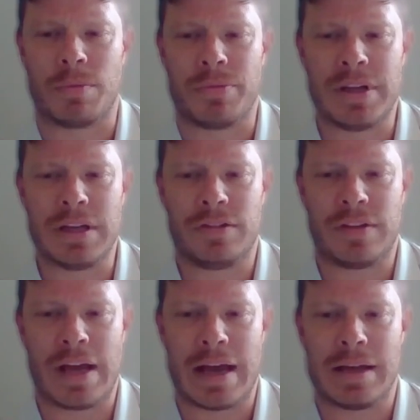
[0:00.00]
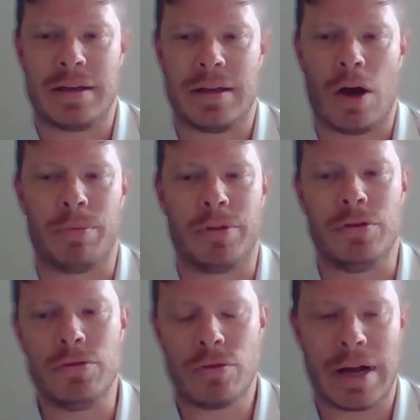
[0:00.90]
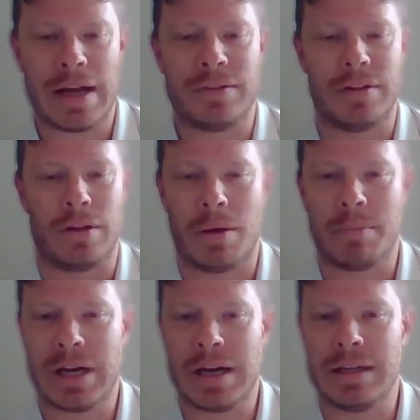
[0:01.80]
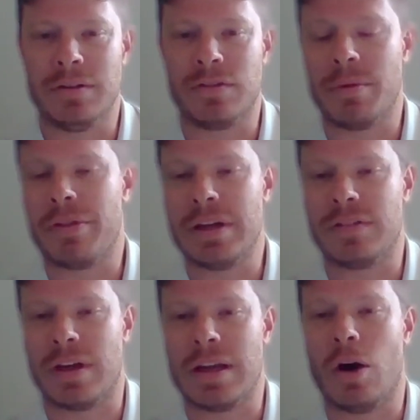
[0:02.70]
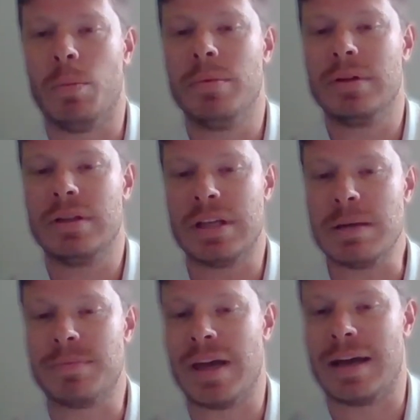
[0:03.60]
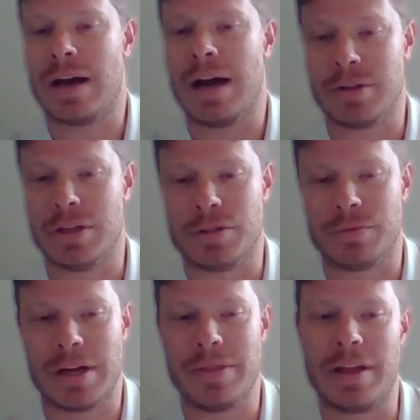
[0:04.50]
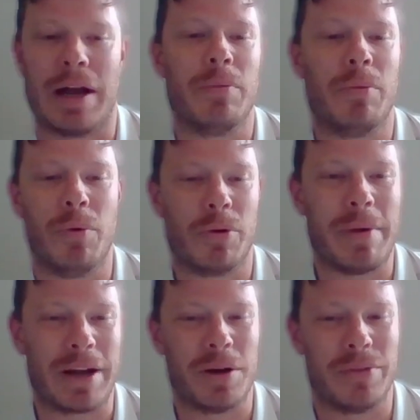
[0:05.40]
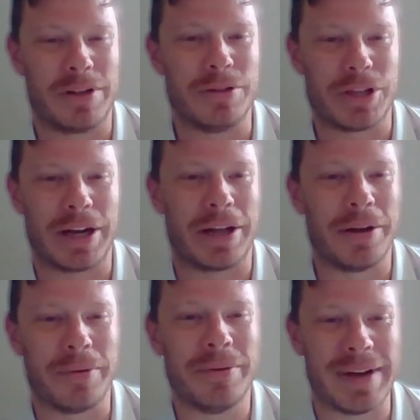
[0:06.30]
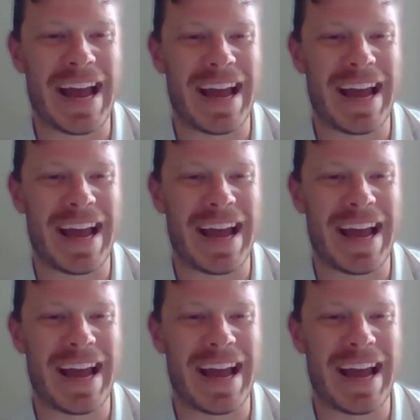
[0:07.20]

things that help the new grads and the alumni, and some of the things that help keep that high retention rate? And then I will go back over to you, Shane. I know we had